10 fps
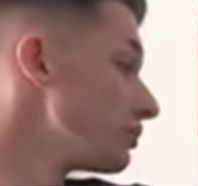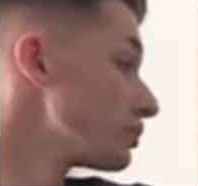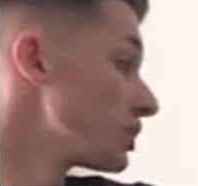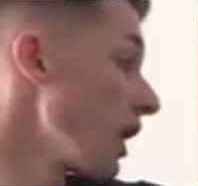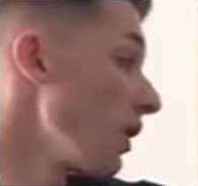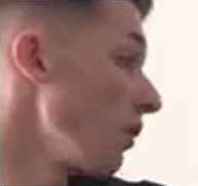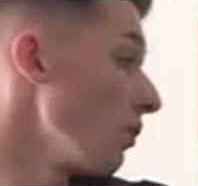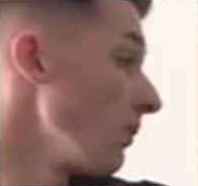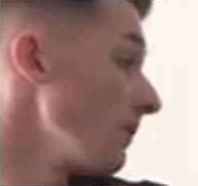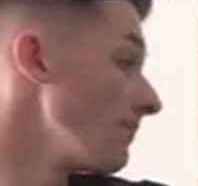
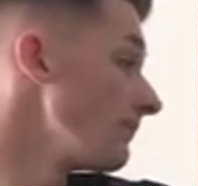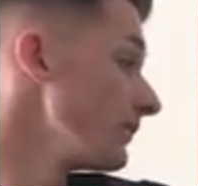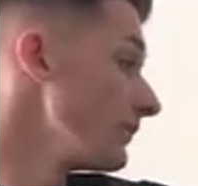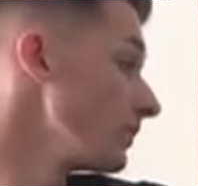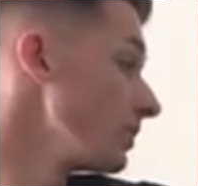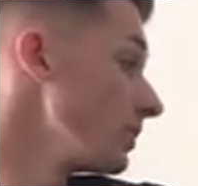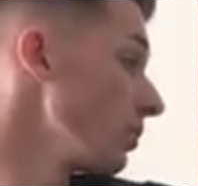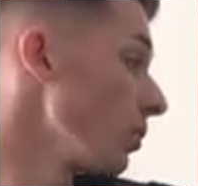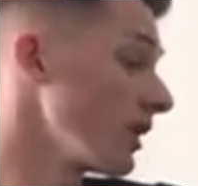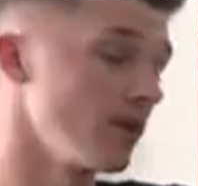So
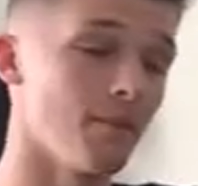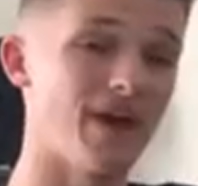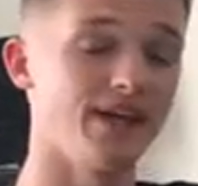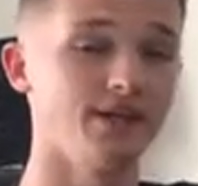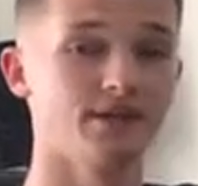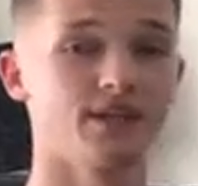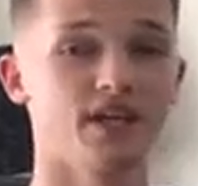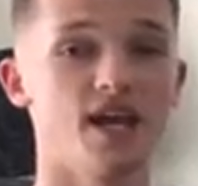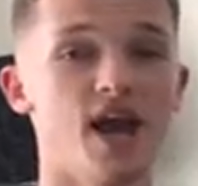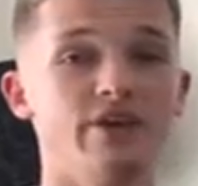one of the main
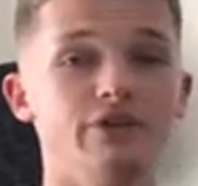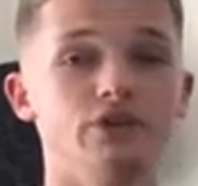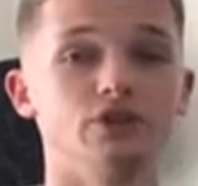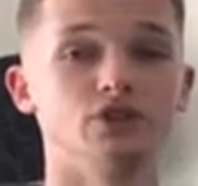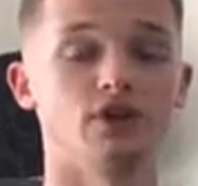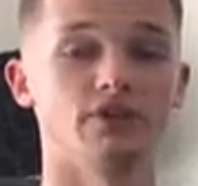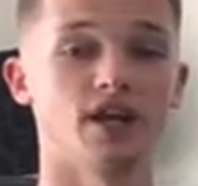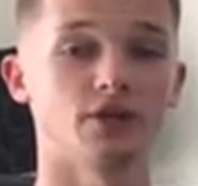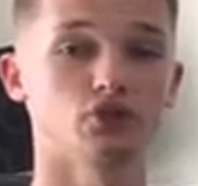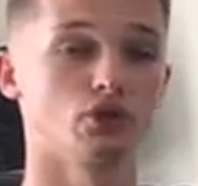key areas of the
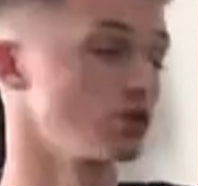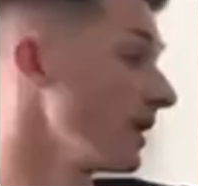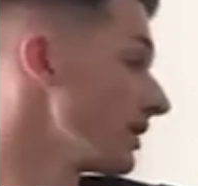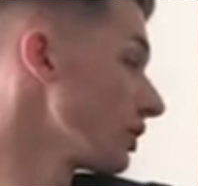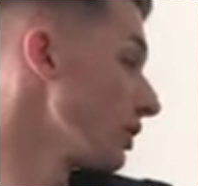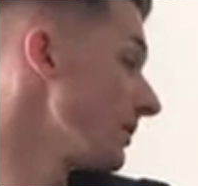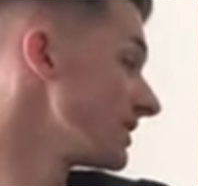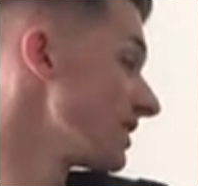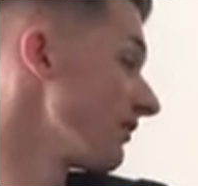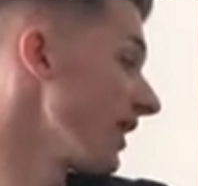national curriculum
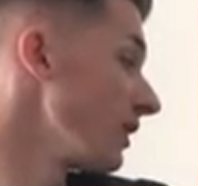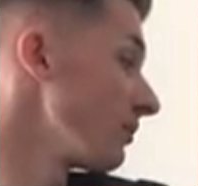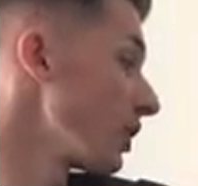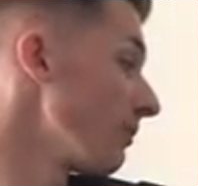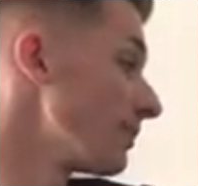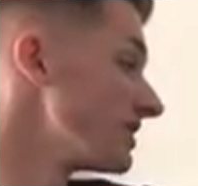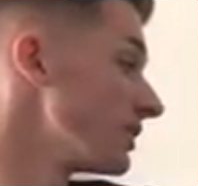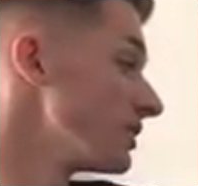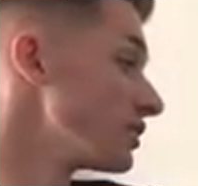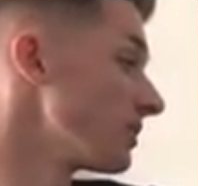is to develop
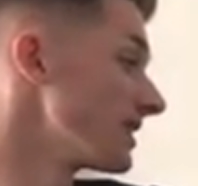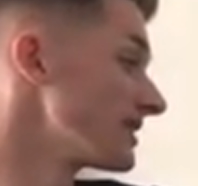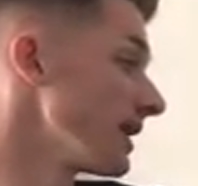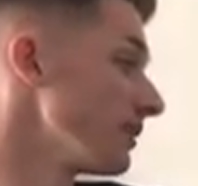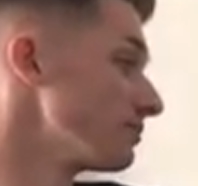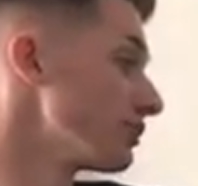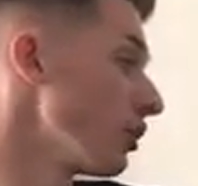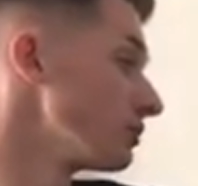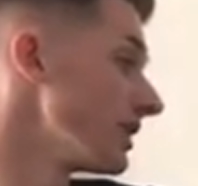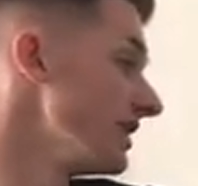competence to excel in
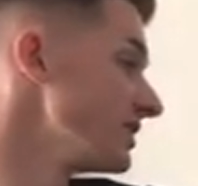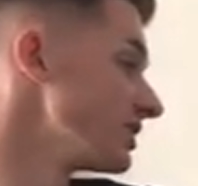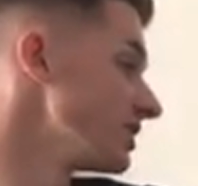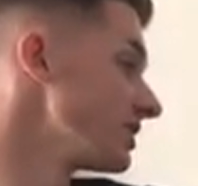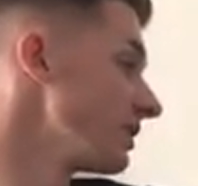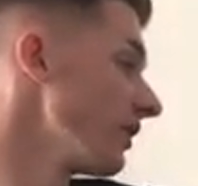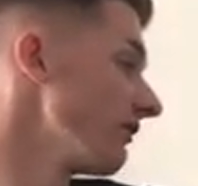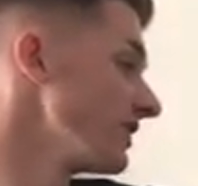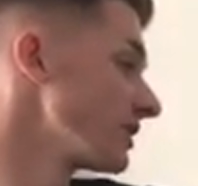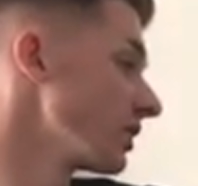broad ranges of
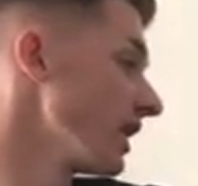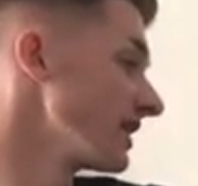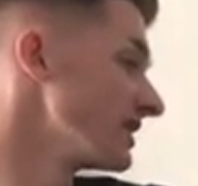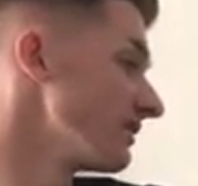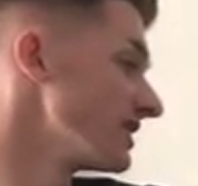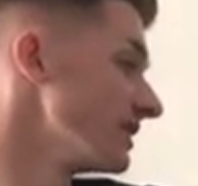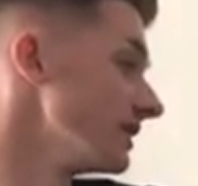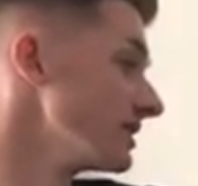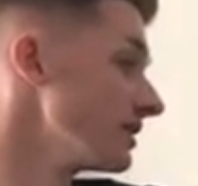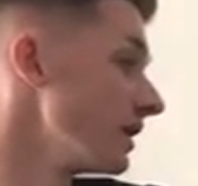physical
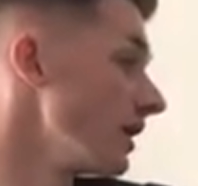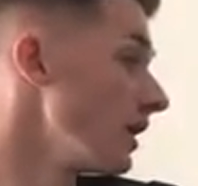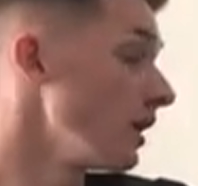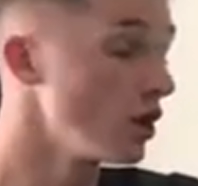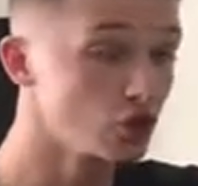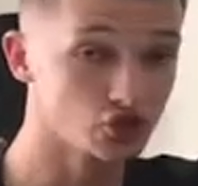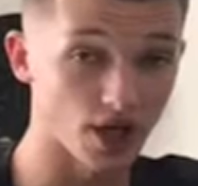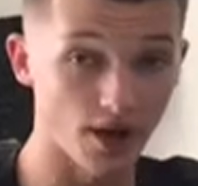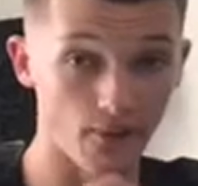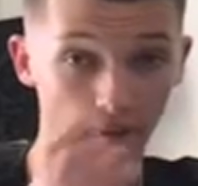activities.
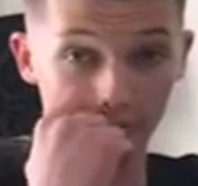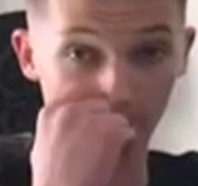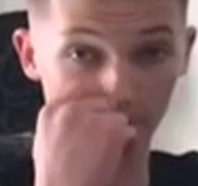So